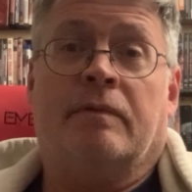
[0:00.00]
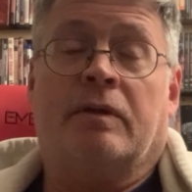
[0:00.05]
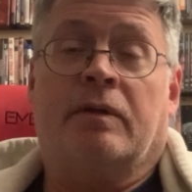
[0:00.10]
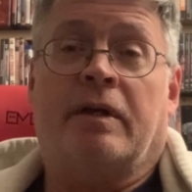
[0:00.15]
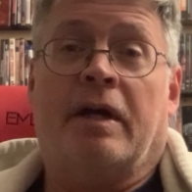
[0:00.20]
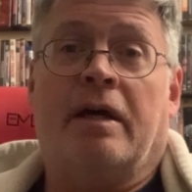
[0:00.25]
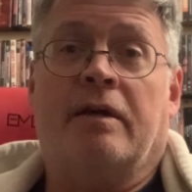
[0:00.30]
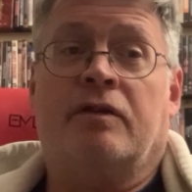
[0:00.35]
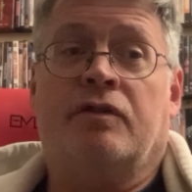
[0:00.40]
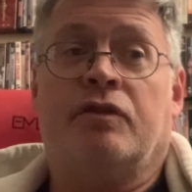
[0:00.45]

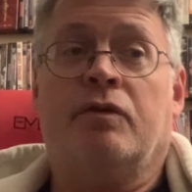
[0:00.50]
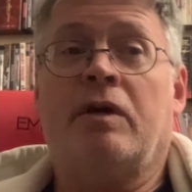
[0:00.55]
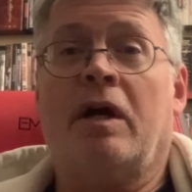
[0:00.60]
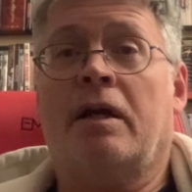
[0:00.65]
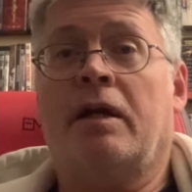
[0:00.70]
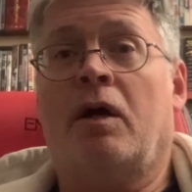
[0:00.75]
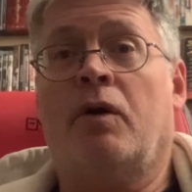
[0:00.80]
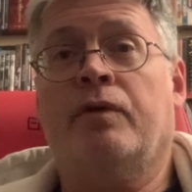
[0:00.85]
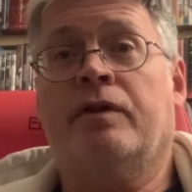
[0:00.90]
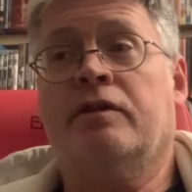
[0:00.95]
Okay, because you
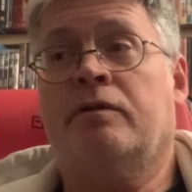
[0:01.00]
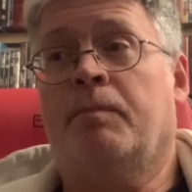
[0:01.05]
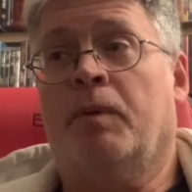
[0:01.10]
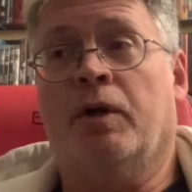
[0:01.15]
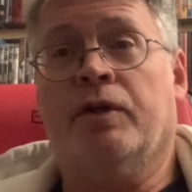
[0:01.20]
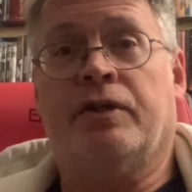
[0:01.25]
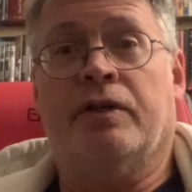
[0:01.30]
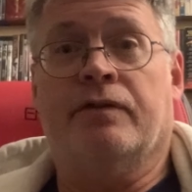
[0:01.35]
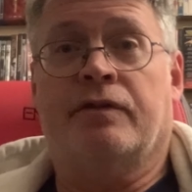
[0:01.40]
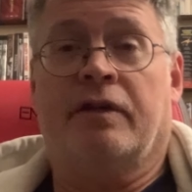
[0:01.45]
got all these
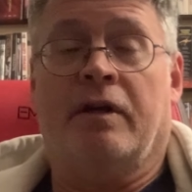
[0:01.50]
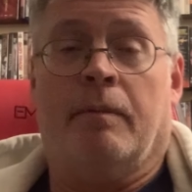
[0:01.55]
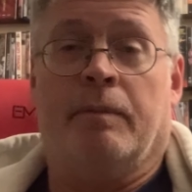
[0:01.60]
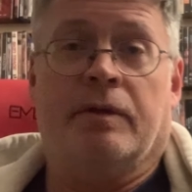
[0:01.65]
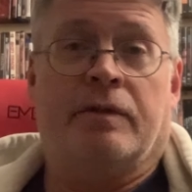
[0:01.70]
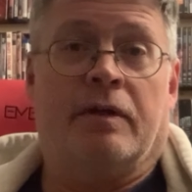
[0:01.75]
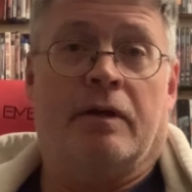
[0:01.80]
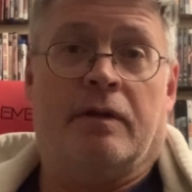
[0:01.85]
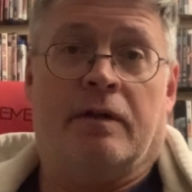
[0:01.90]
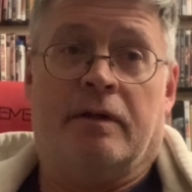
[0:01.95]
merchants coming
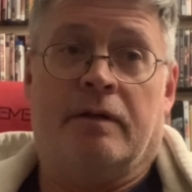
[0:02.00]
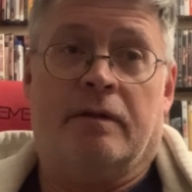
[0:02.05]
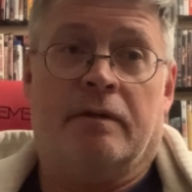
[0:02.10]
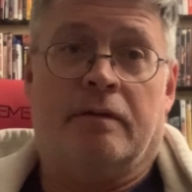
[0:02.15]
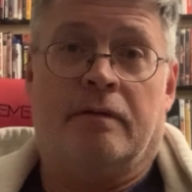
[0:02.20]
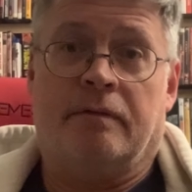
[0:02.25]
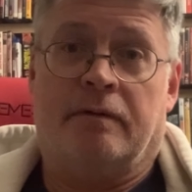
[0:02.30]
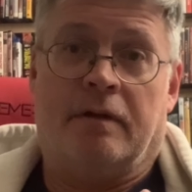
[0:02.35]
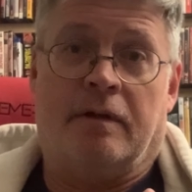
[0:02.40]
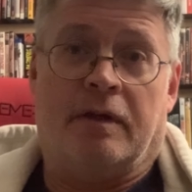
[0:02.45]
to
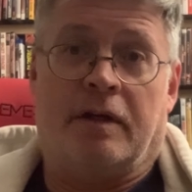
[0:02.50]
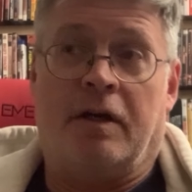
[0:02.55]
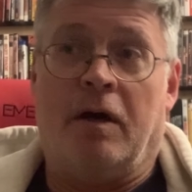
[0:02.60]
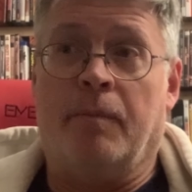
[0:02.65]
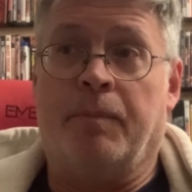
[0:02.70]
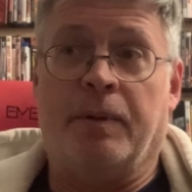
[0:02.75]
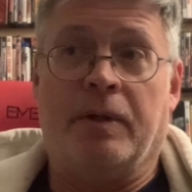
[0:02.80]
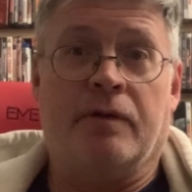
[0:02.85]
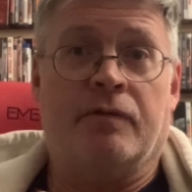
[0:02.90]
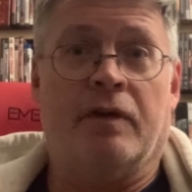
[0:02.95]
the
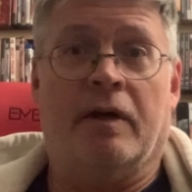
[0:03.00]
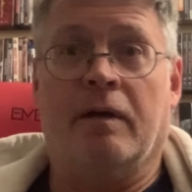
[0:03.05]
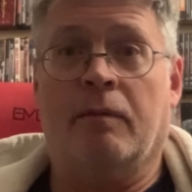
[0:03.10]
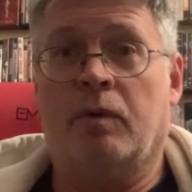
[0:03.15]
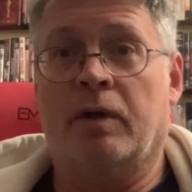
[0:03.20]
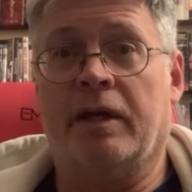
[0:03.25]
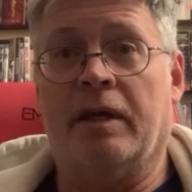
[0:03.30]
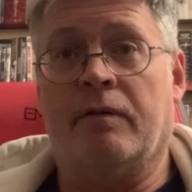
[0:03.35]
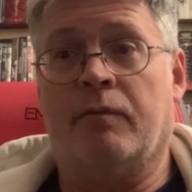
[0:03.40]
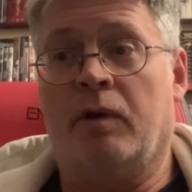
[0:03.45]
company saying,
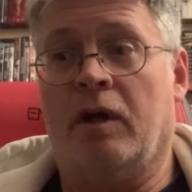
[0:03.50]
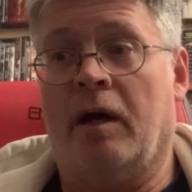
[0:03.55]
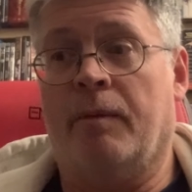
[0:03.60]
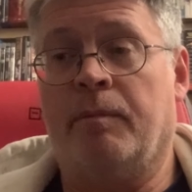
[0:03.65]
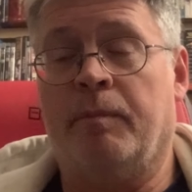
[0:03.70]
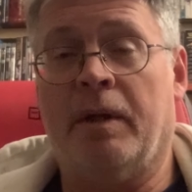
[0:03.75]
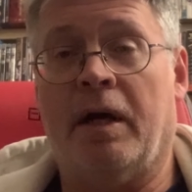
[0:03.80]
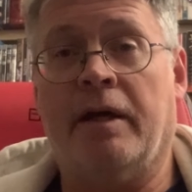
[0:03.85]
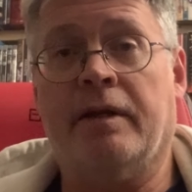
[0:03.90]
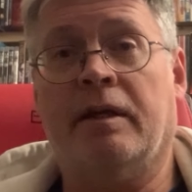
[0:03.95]
we're getting robbed
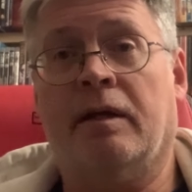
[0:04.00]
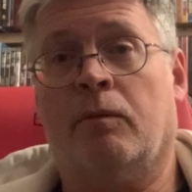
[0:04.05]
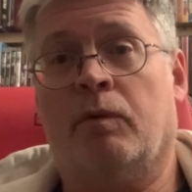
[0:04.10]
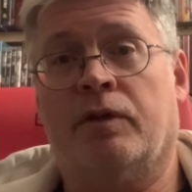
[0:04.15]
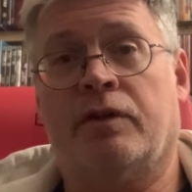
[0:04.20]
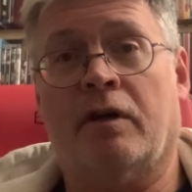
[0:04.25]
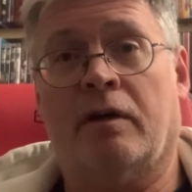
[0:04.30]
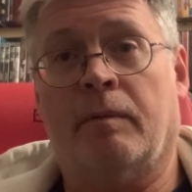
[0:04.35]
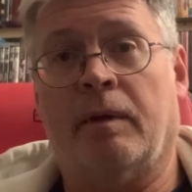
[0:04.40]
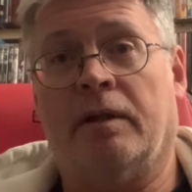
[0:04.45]
blind here. We're
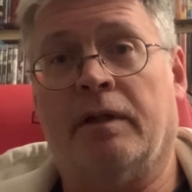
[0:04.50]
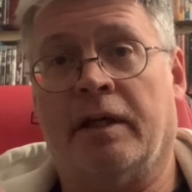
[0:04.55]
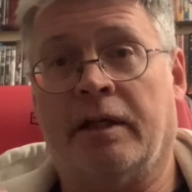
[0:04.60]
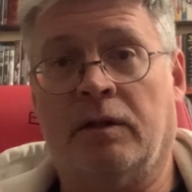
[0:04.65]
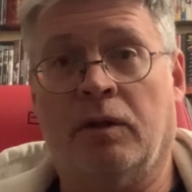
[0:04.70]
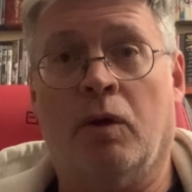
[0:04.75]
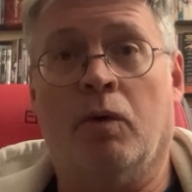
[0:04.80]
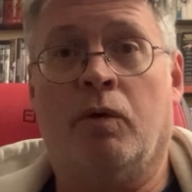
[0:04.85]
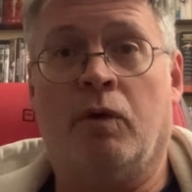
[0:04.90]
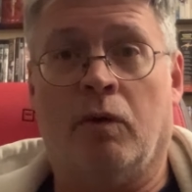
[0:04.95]
talking about like
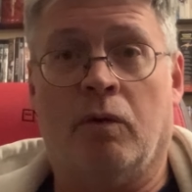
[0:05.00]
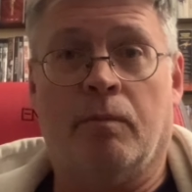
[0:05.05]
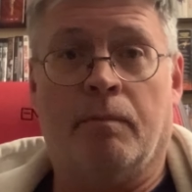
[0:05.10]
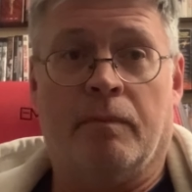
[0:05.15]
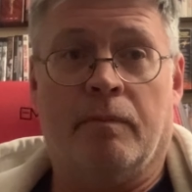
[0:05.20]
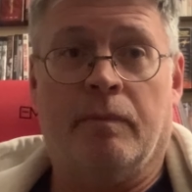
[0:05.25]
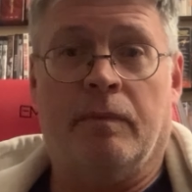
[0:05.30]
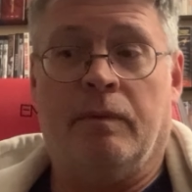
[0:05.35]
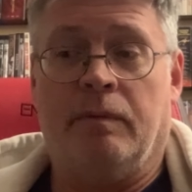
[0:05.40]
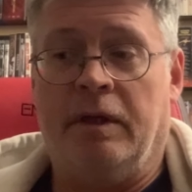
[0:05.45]
local
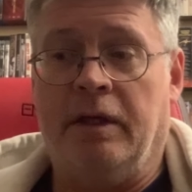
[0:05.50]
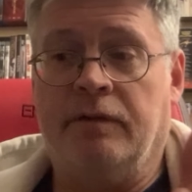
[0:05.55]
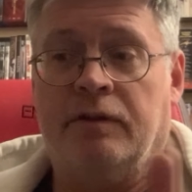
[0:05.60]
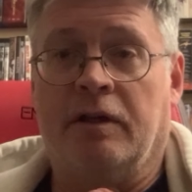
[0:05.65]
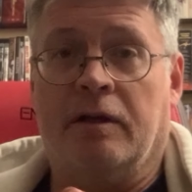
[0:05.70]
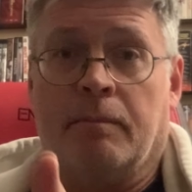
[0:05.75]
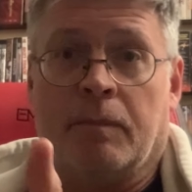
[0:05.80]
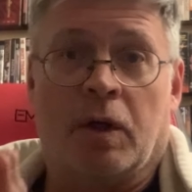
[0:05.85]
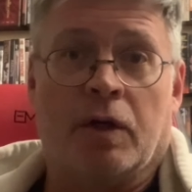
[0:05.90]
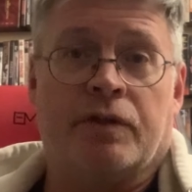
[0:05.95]

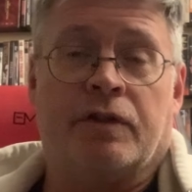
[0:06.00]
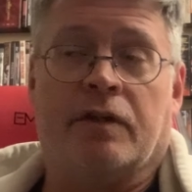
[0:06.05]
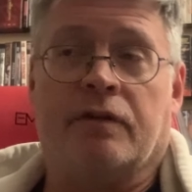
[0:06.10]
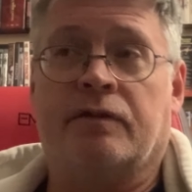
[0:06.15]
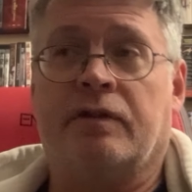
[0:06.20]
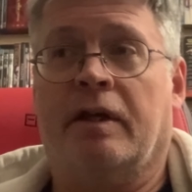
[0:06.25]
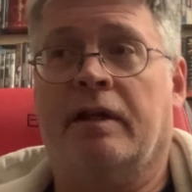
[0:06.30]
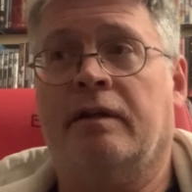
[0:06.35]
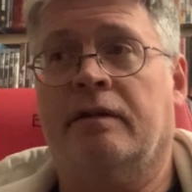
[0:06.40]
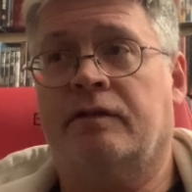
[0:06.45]
Indian
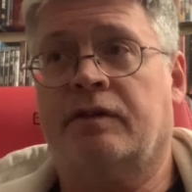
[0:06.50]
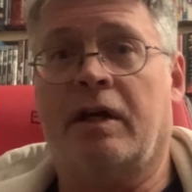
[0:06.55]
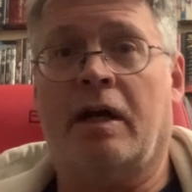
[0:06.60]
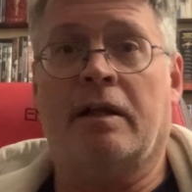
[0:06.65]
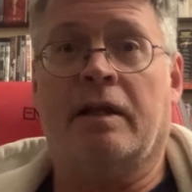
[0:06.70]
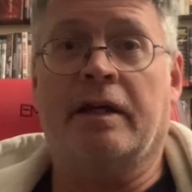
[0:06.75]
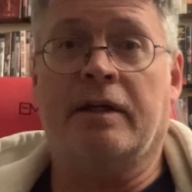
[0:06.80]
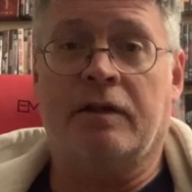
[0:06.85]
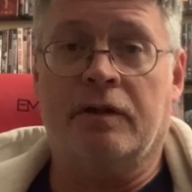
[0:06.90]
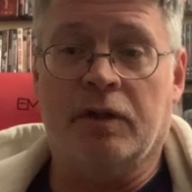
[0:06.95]
merchants. And it's kind
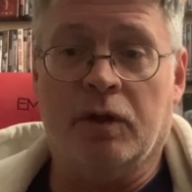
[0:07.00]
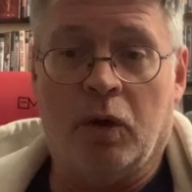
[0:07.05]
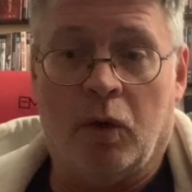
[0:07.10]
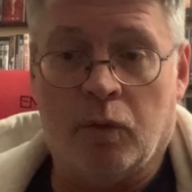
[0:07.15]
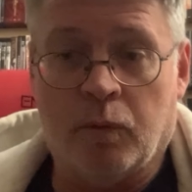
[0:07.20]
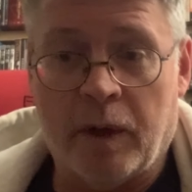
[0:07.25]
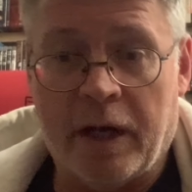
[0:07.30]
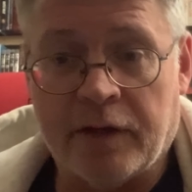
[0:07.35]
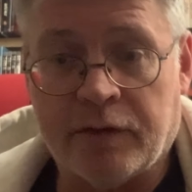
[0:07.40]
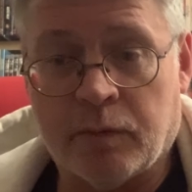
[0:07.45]
of like in the
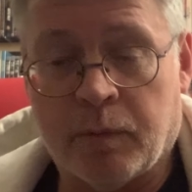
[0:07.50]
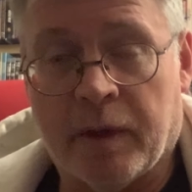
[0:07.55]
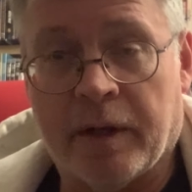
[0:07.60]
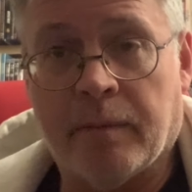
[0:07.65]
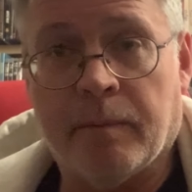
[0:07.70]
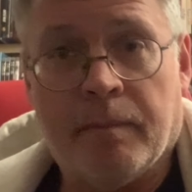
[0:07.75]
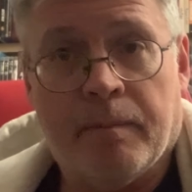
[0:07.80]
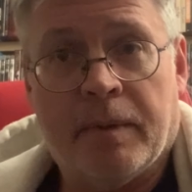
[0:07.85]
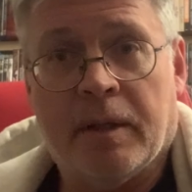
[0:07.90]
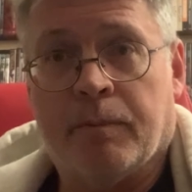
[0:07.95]
Old West
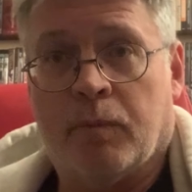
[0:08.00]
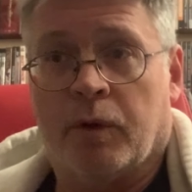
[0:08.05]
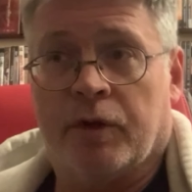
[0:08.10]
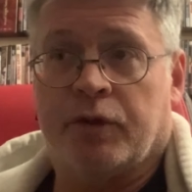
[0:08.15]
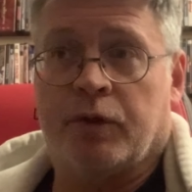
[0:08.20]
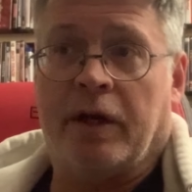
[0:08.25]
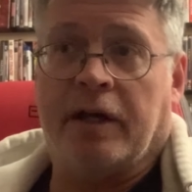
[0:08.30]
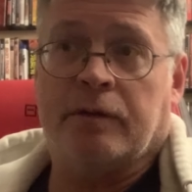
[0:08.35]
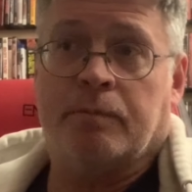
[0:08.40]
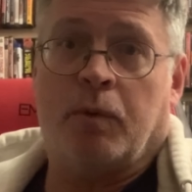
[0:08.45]
when people were
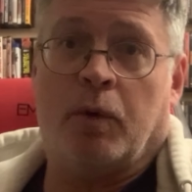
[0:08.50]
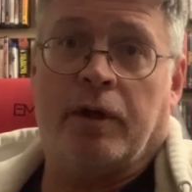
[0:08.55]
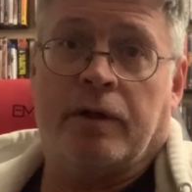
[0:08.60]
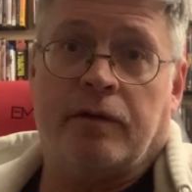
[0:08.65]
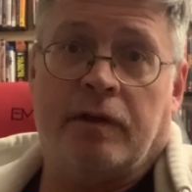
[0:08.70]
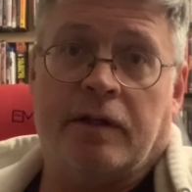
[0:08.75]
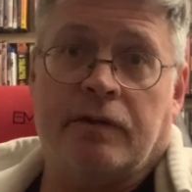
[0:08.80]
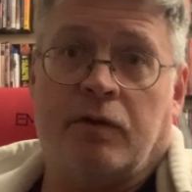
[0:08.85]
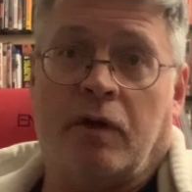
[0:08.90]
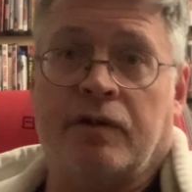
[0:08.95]
transporting
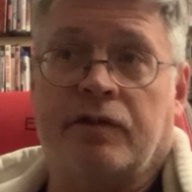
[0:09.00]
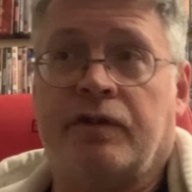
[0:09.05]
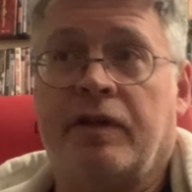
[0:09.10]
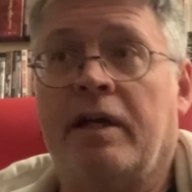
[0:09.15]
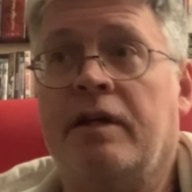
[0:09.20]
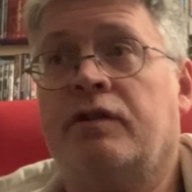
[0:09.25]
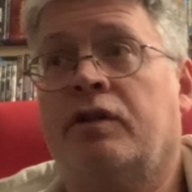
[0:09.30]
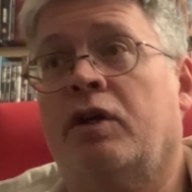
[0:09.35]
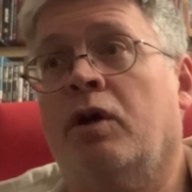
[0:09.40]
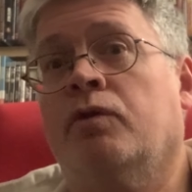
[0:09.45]
things on
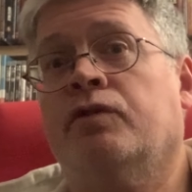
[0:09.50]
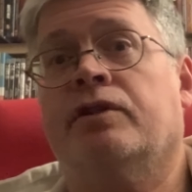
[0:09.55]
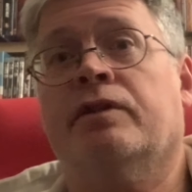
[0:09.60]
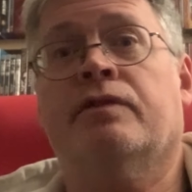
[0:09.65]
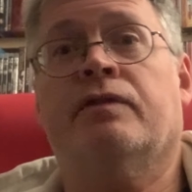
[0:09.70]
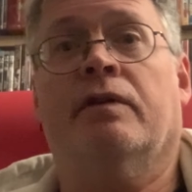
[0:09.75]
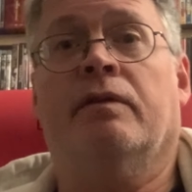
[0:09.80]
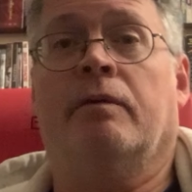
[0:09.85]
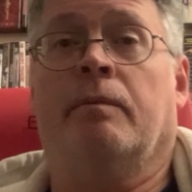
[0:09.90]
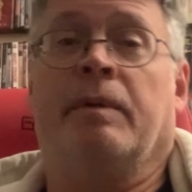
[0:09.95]

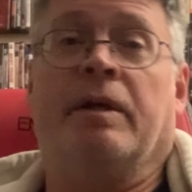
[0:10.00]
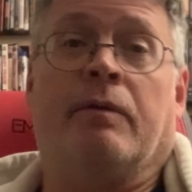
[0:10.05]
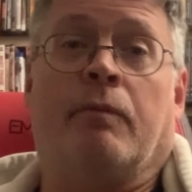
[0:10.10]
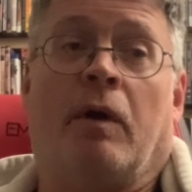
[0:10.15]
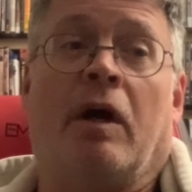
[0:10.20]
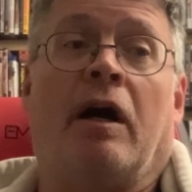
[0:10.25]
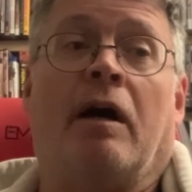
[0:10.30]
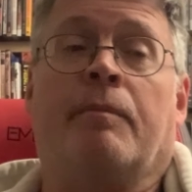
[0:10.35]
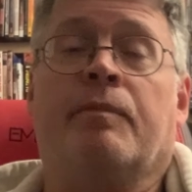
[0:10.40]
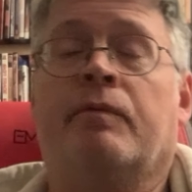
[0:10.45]
stagecoaches and they're being
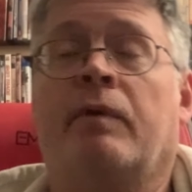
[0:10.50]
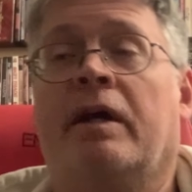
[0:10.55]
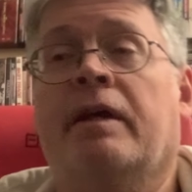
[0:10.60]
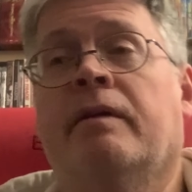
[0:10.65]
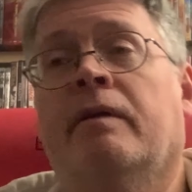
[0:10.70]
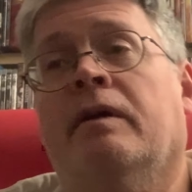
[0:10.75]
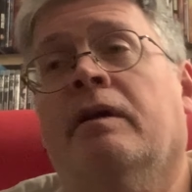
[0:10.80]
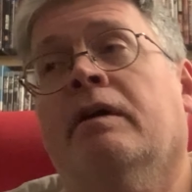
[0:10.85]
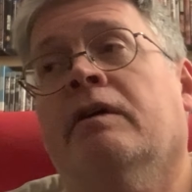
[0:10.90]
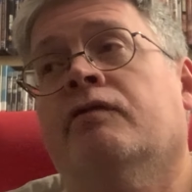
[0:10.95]
robbed,
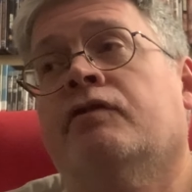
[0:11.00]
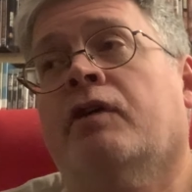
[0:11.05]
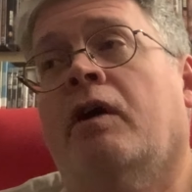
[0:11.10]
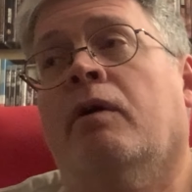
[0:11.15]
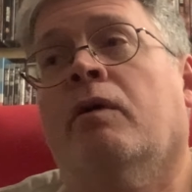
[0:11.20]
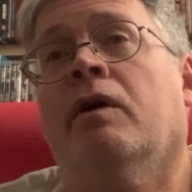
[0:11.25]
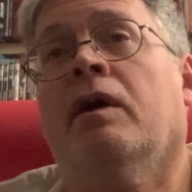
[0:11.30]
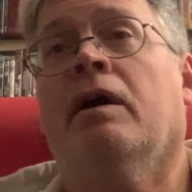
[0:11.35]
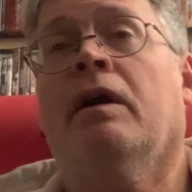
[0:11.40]
right? So,